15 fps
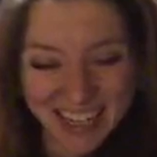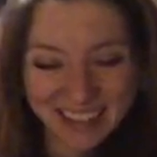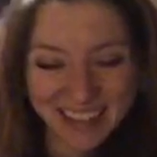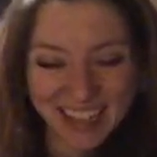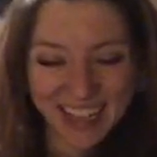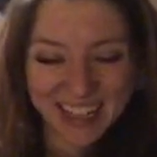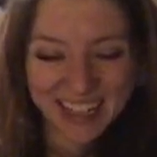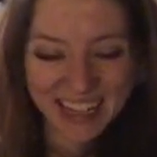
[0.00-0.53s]
I
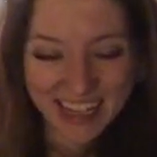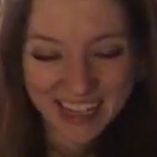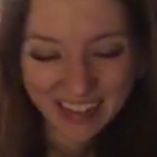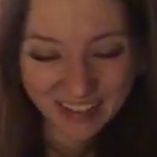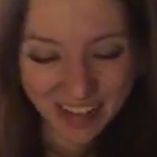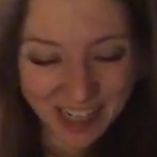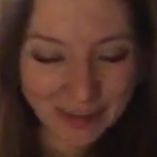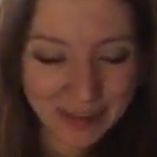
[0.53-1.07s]
would get it
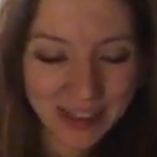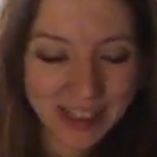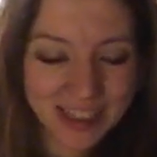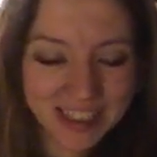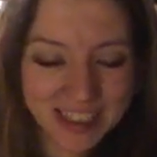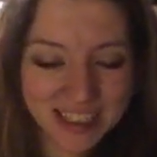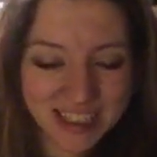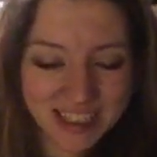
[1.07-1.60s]
anyway
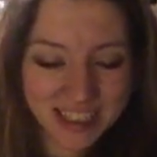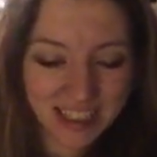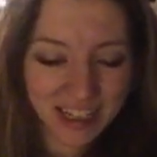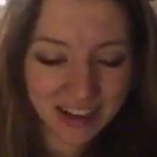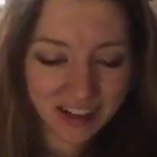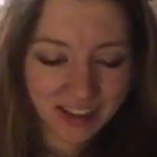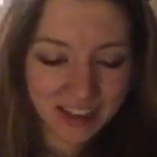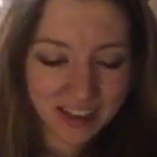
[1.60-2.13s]
because,
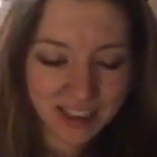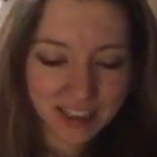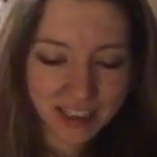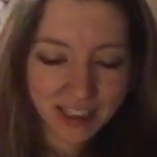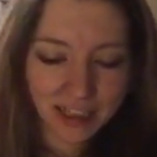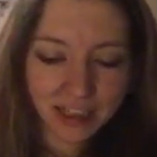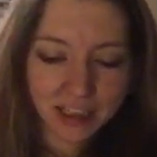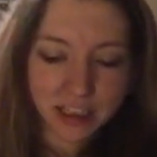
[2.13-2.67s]
like,
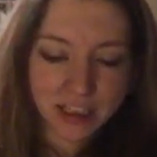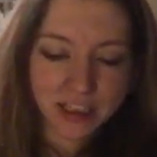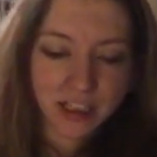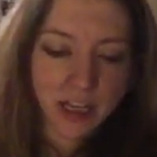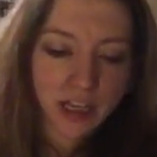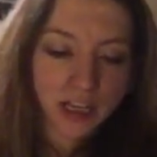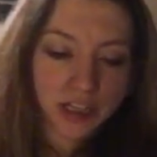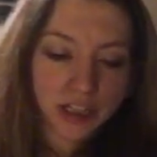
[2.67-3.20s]
honestly, like just
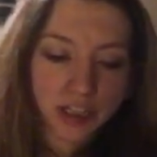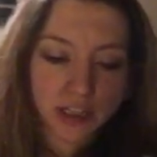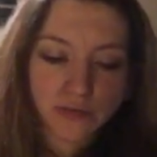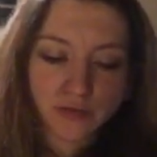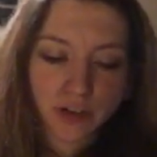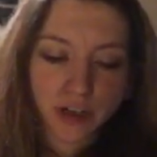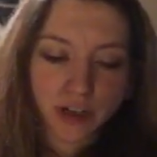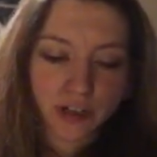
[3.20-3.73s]

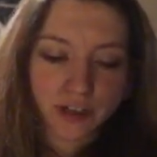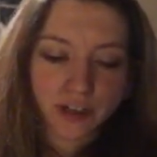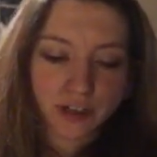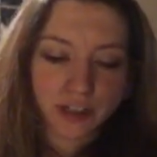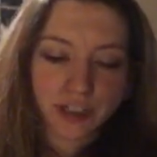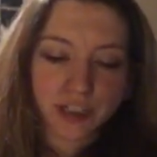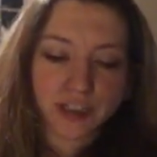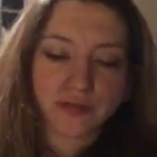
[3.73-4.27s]
for
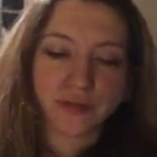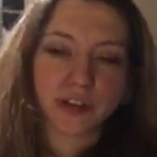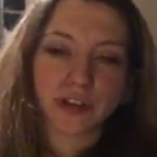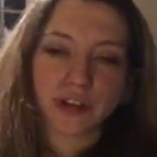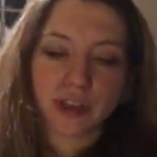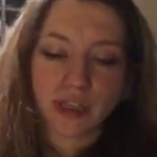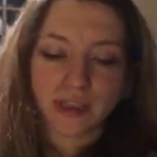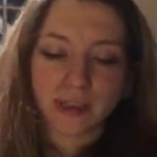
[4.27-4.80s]

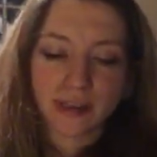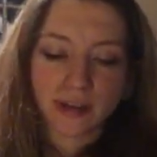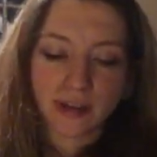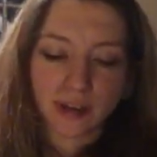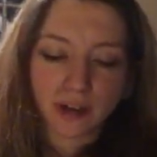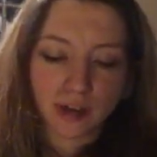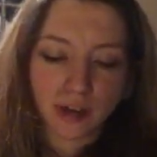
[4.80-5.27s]
the